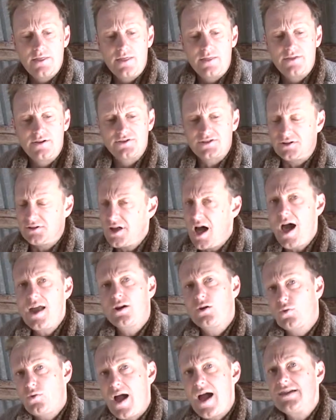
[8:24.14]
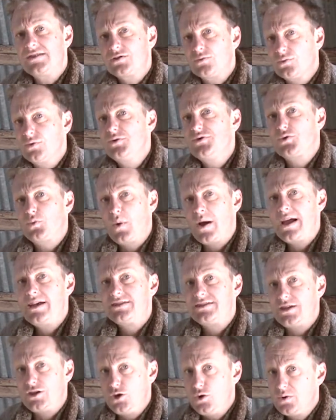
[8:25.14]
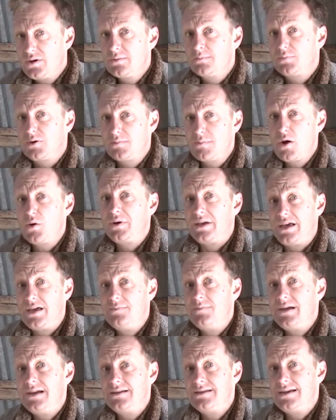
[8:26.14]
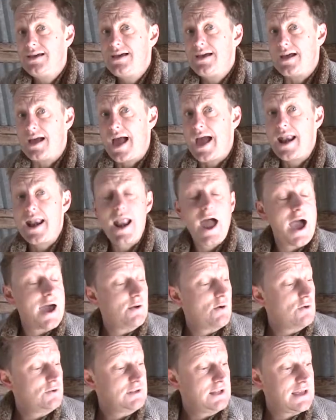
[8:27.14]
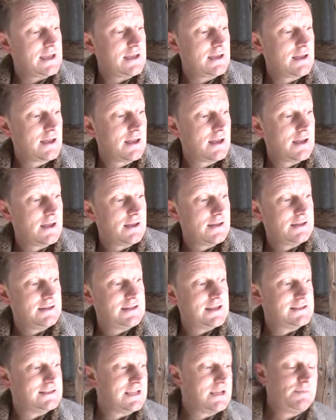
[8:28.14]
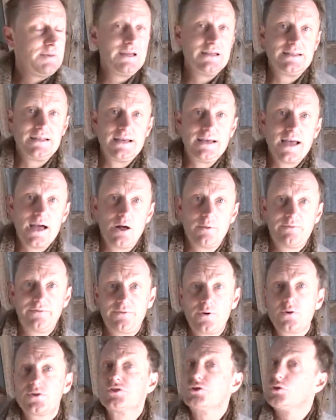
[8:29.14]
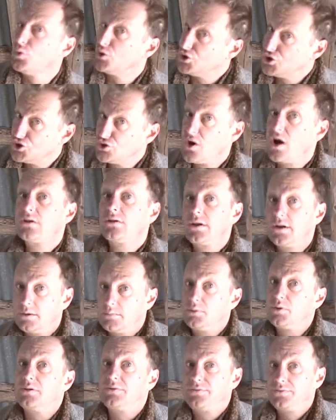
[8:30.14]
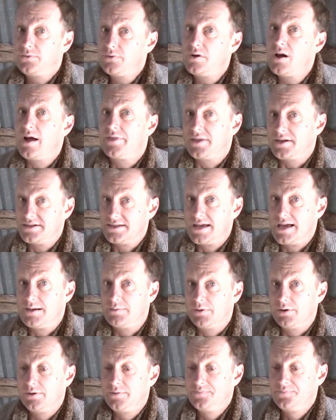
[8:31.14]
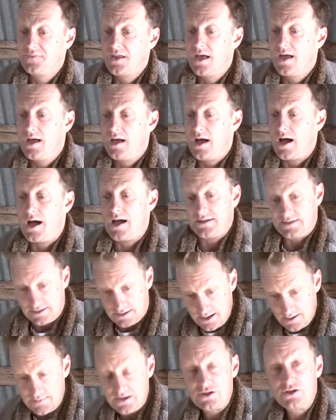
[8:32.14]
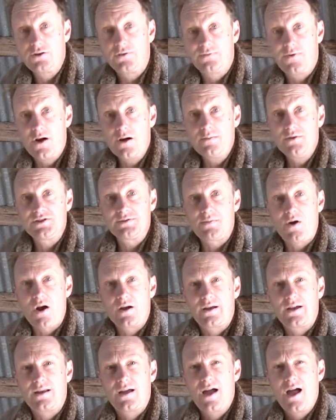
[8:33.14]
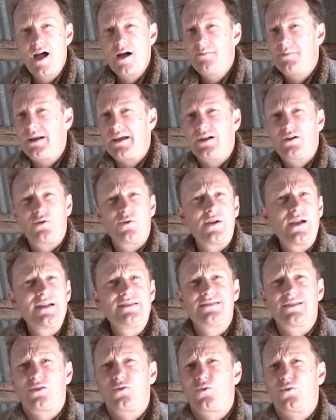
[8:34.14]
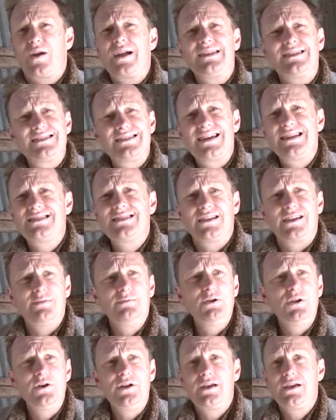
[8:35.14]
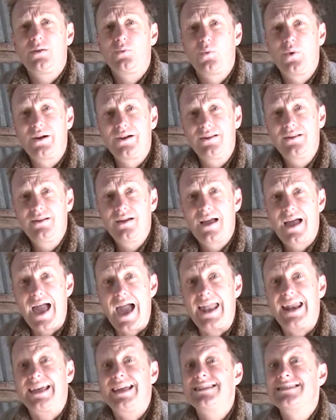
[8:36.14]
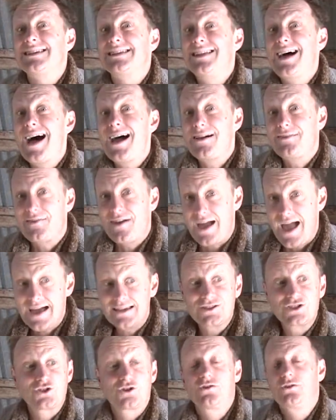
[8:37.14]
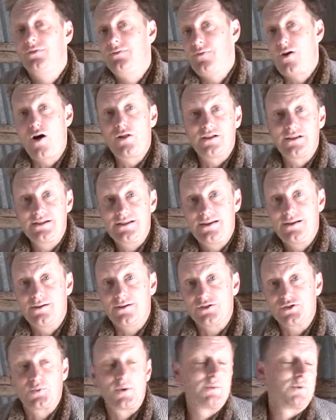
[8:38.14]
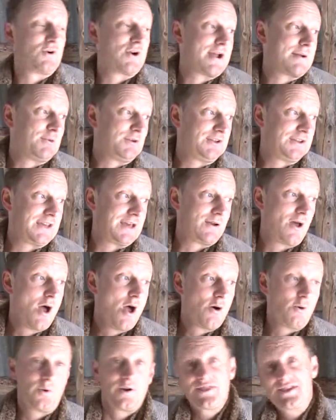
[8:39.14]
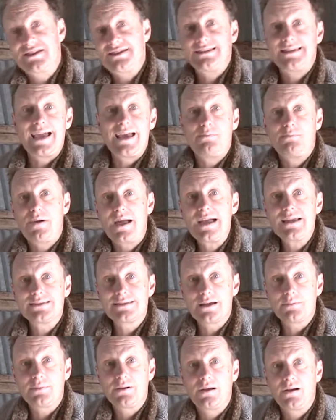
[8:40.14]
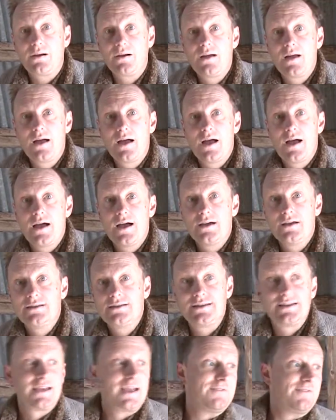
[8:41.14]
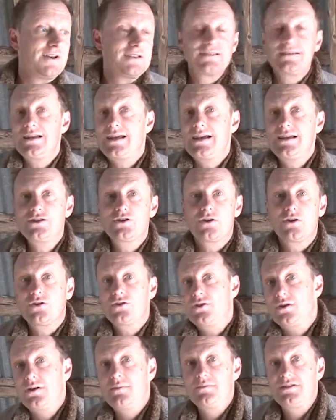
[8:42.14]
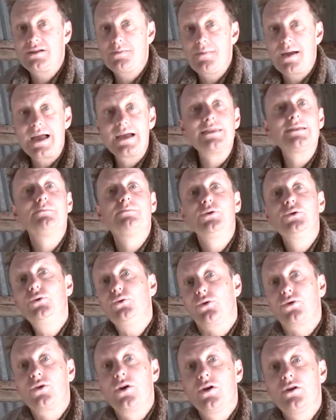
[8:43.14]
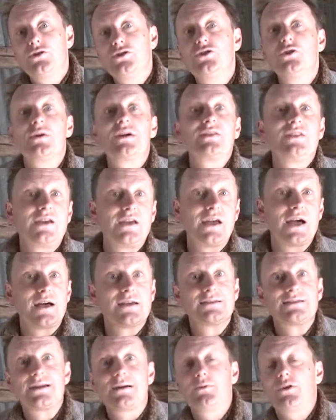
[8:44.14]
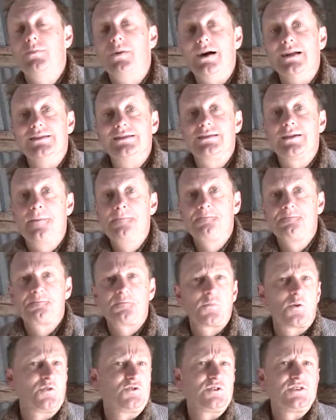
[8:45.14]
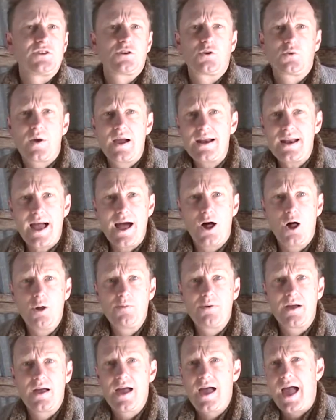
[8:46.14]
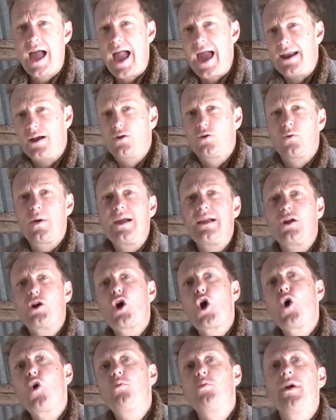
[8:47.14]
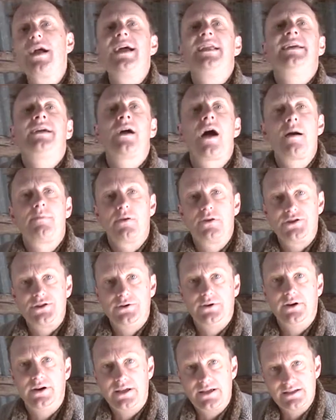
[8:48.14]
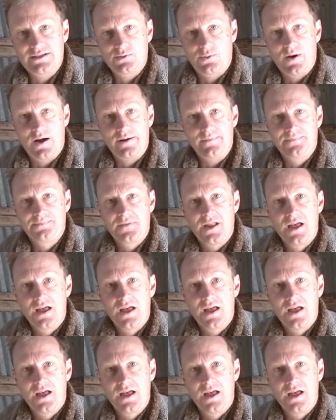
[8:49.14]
there's a lot of grassroots ways that you can promote EBT. And not only does EBT help folks who are struggling to put food on the table to come into your farmer's market, but it creates a great sense of community goodwill, and it gets a lot of external volunteers. We were able to get one of the state banks up here to give us an intern to man the booth during the summer months, which was a great help and a great co-branding opportunity as well.